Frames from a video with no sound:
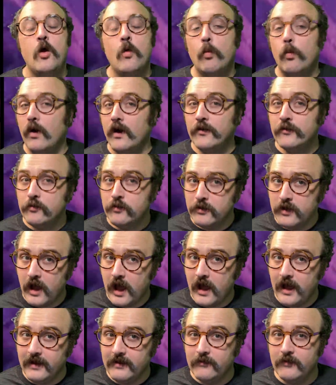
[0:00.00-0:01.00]
Whether or
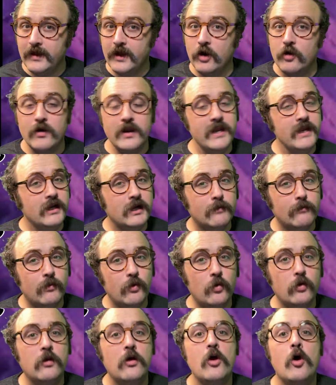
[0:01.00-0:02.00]
not they are
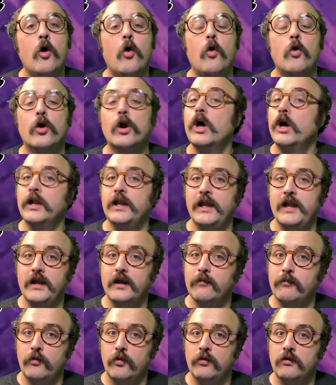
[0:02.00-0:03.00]
inkable or
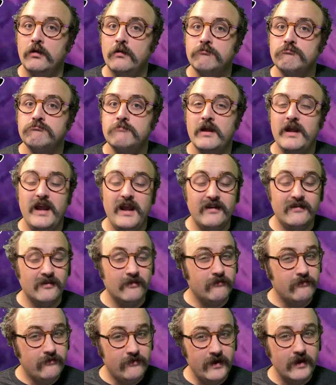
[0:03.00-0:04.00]
uninkable, it's a
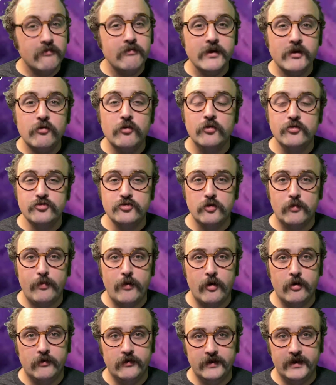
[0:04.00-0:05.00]
very crucial part
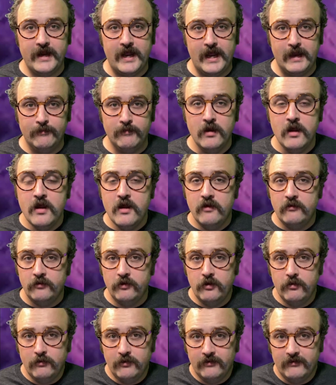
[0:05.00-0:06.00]
of the game, so you
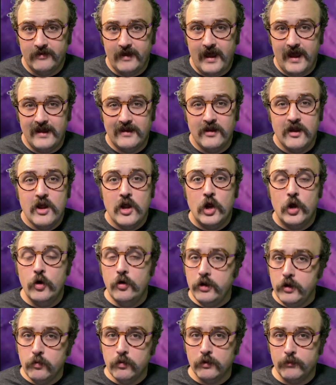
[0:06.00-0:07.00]
decide who do you
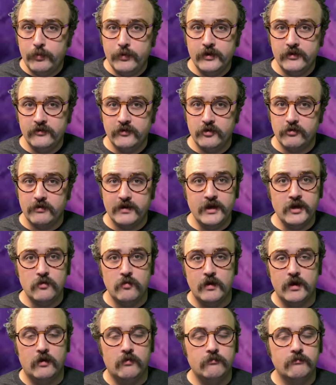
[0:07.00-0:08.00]
want to put into your
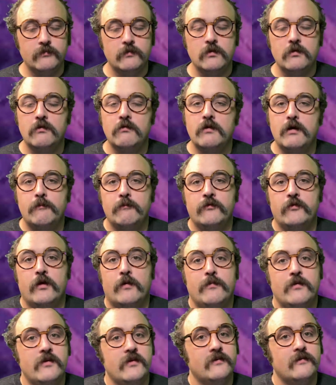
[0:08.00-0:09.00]
inkwell. Some of
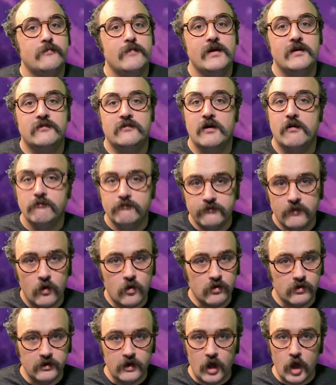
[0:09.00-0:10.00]
this may sound foreign
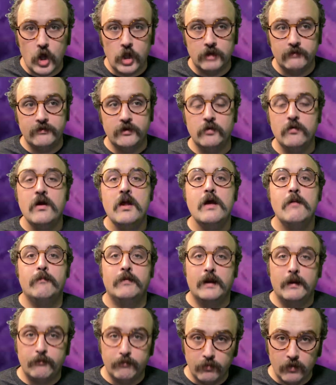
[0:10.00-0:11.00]
to all of you, but I
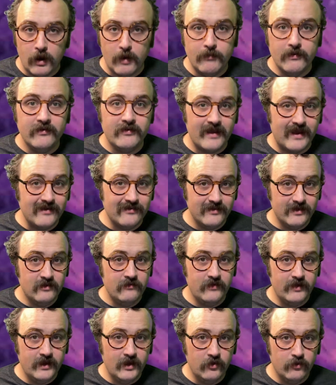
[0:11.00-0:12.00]
promise as these
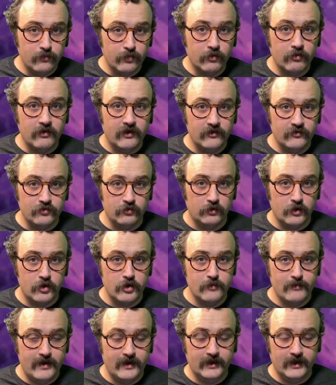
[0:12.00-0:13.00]
videos progress, you'll learn
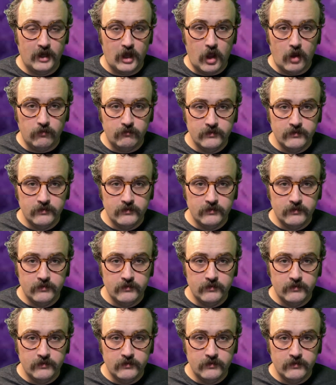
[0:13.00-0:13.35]
about it all.